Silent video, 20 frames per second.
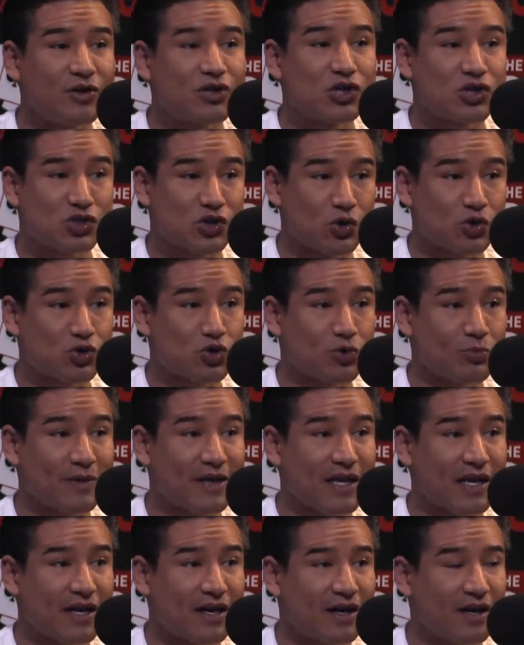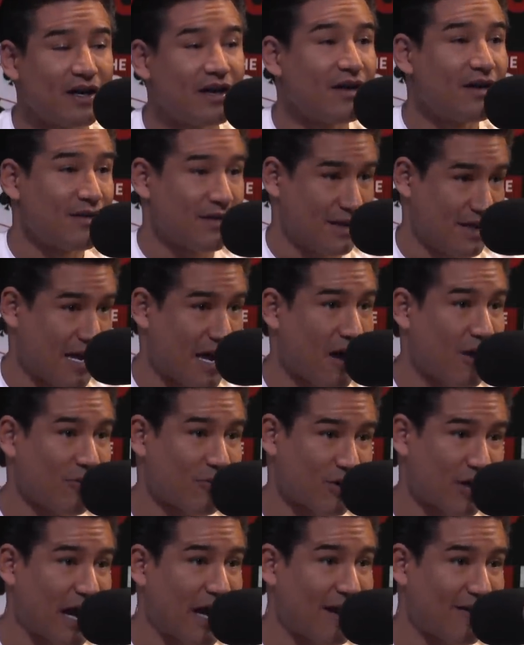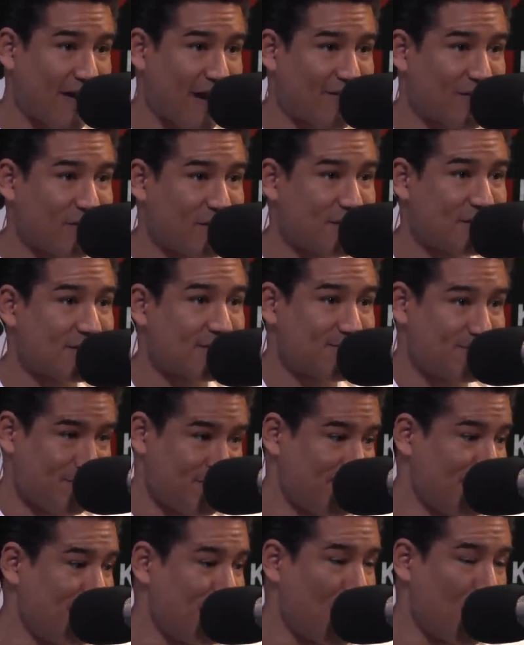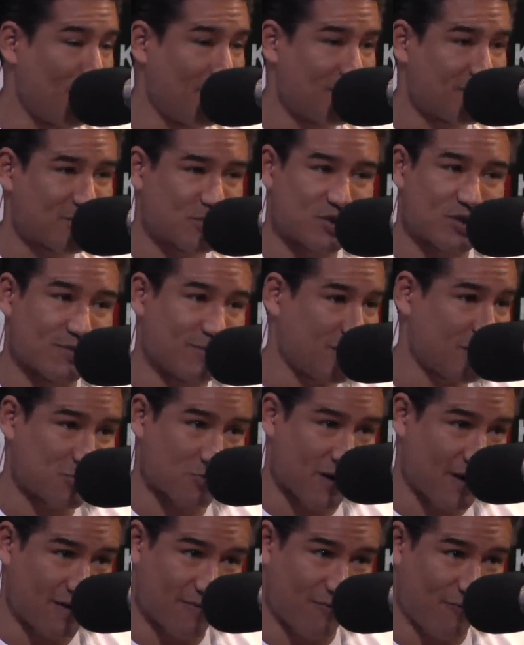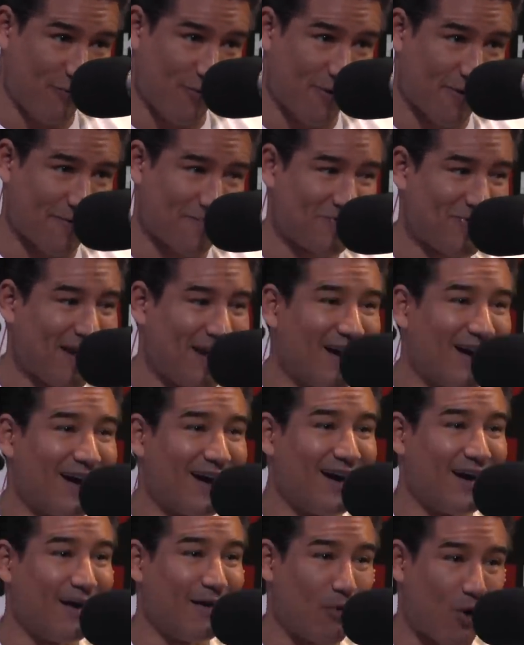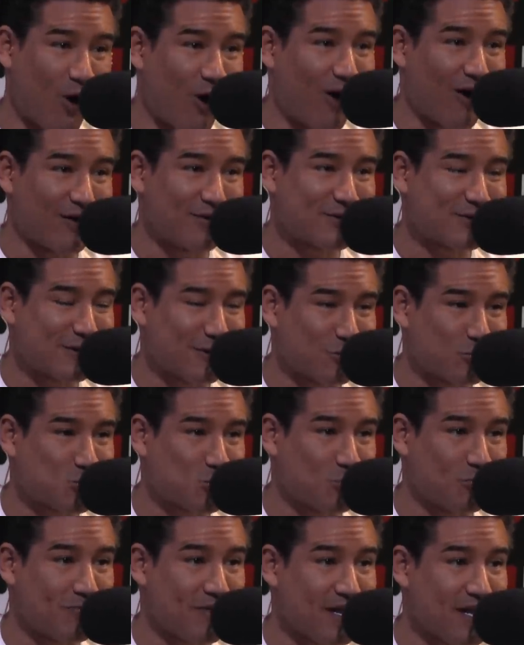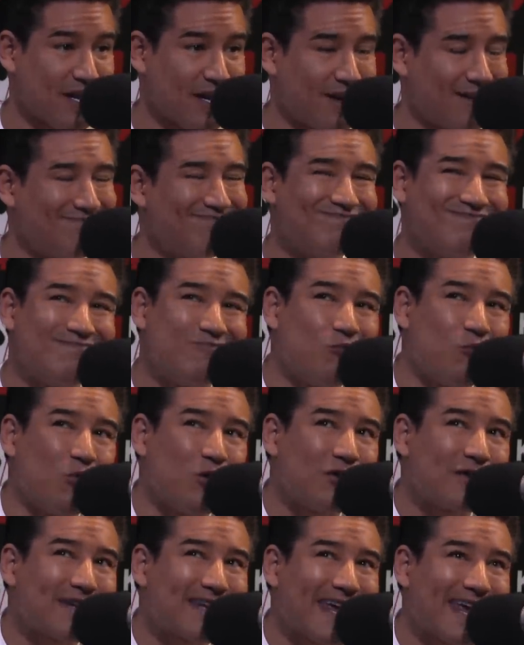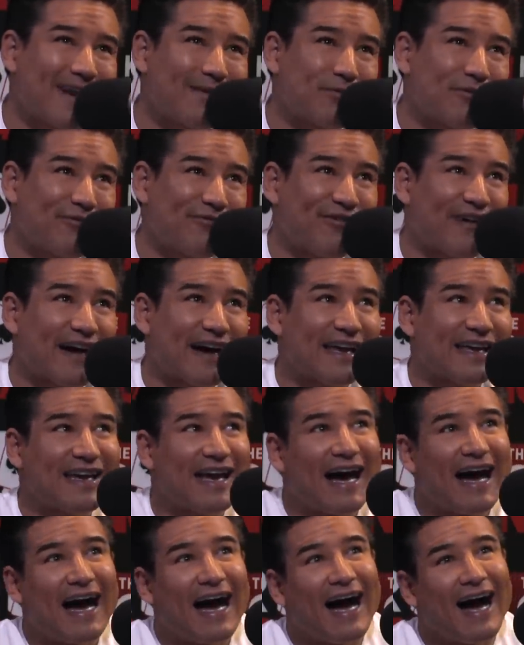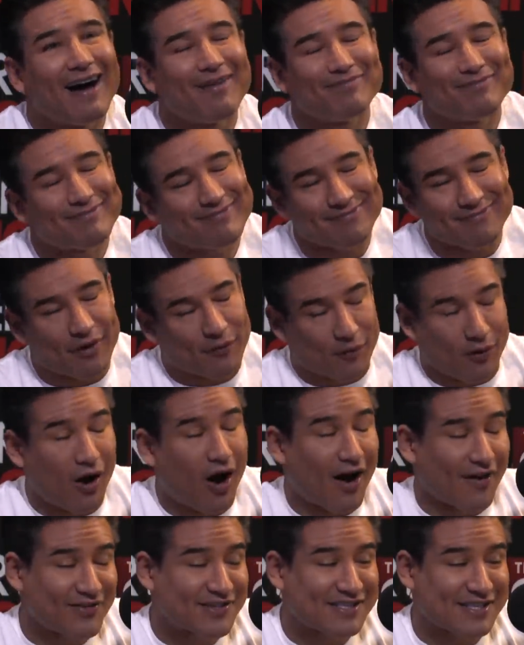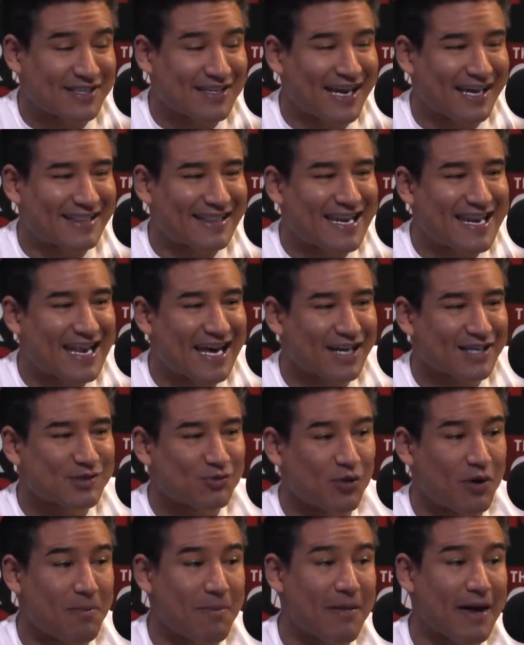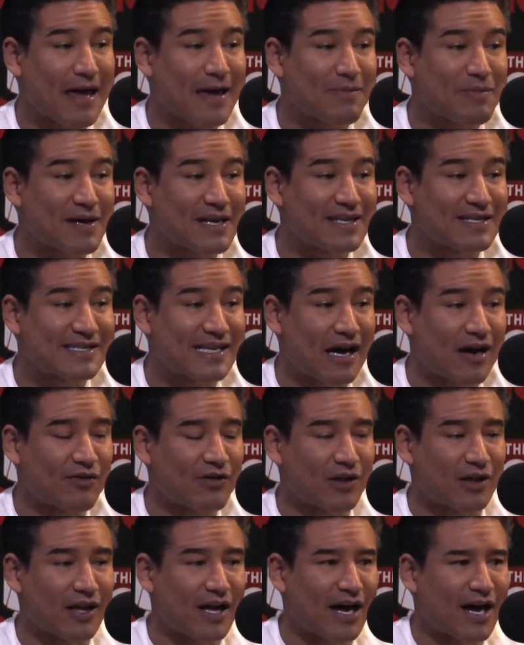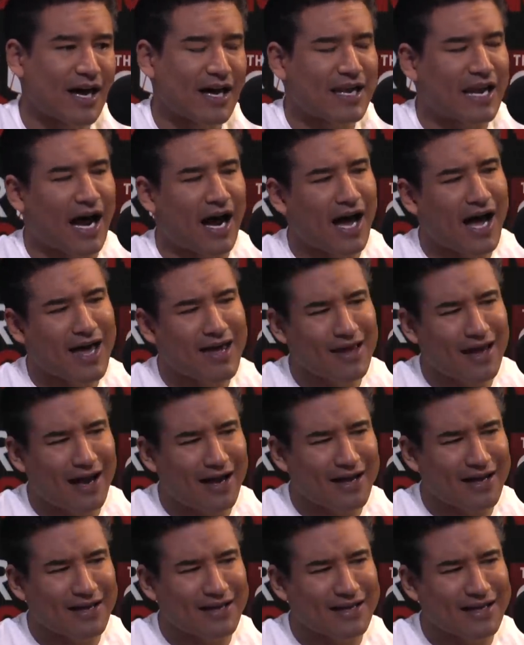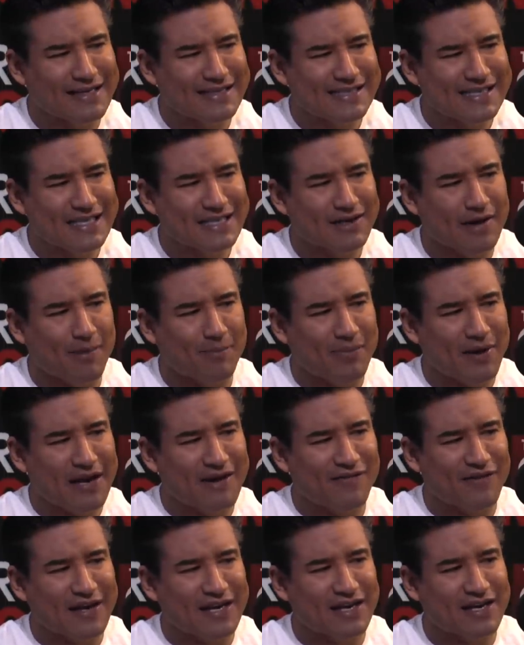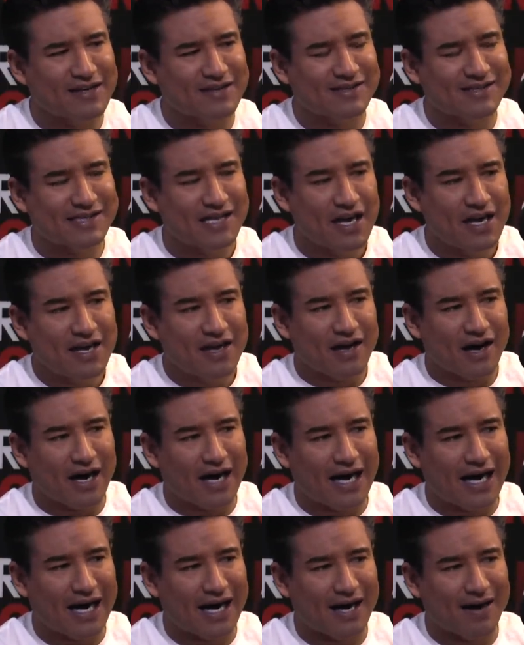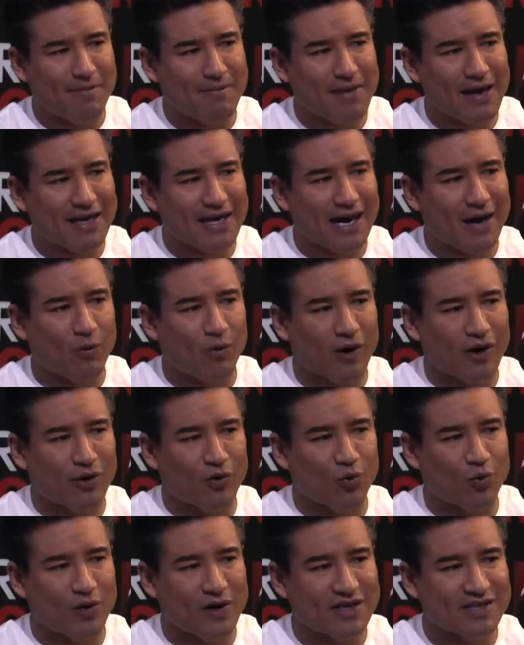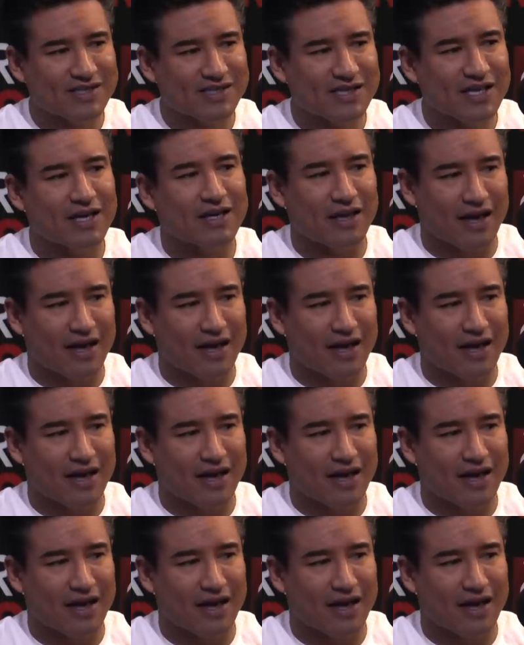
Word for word: to social media. Now they're kind of having these moments, or somebody's writing them for them um, on social media. Will it get him to fight? Well, obviously not the next one. Maybe down the line. I, I is it Benavidez uh, may not want to risk.